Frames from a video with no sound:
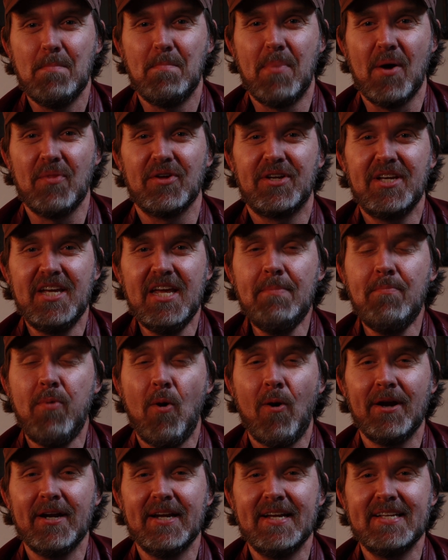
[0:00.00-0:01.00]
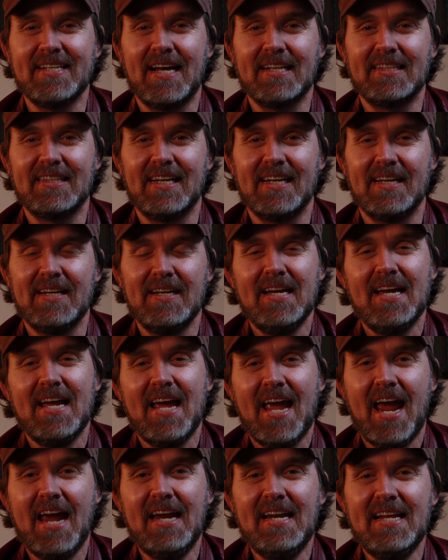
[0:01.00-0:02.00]
But the key point is that the
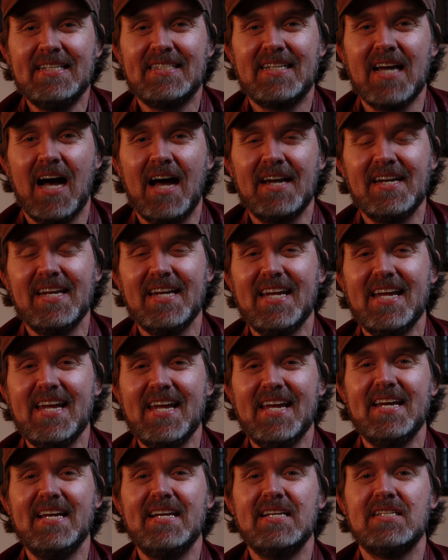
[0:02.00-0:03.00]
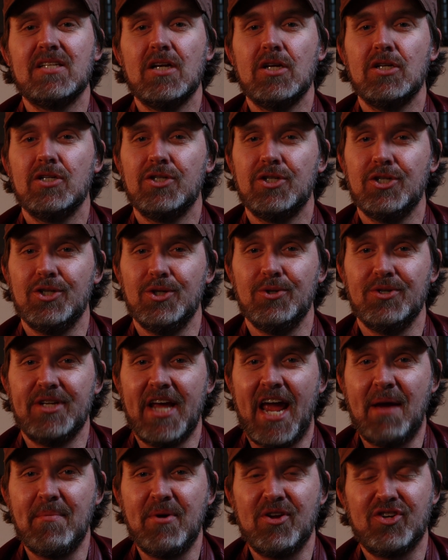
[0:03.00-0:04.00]
Hades gun is 2
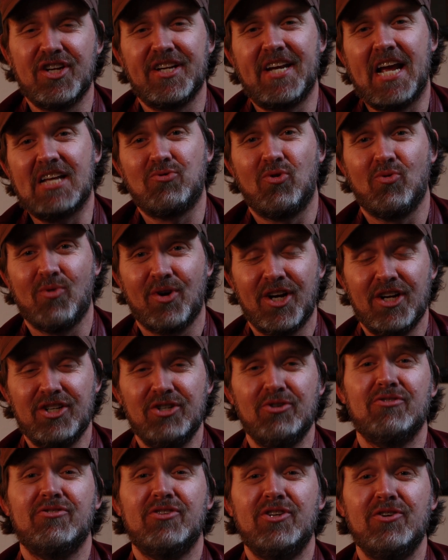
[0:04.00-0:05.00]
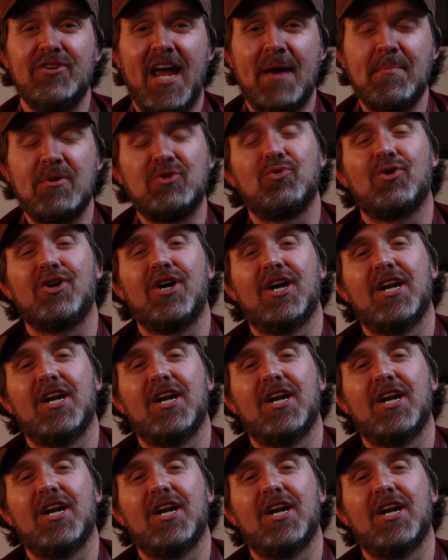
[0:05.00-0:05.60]
damage, and guess what we're going to do with 2 damage?